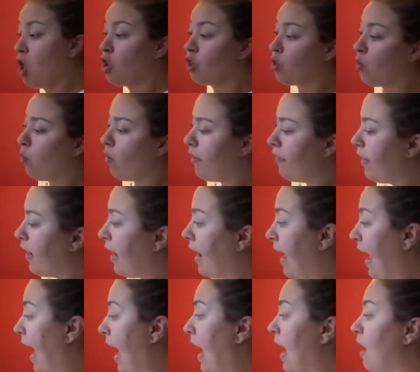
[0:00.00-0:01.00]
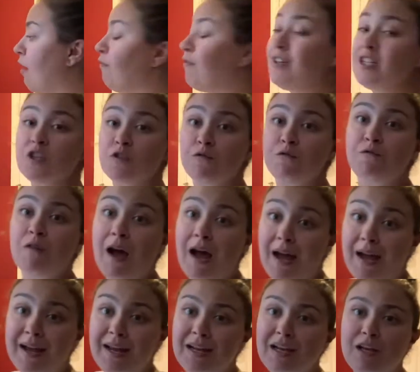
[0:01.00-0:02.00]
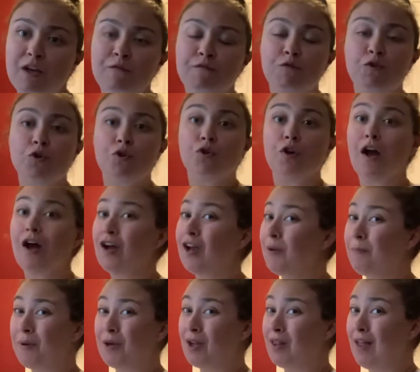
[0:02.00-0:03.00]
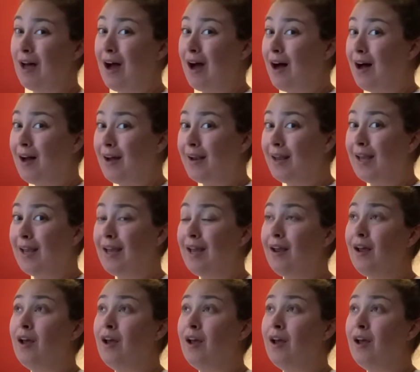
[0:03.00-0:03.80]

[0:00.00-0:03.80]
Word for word: The one that I have is fine if you're not gonna put a lot on it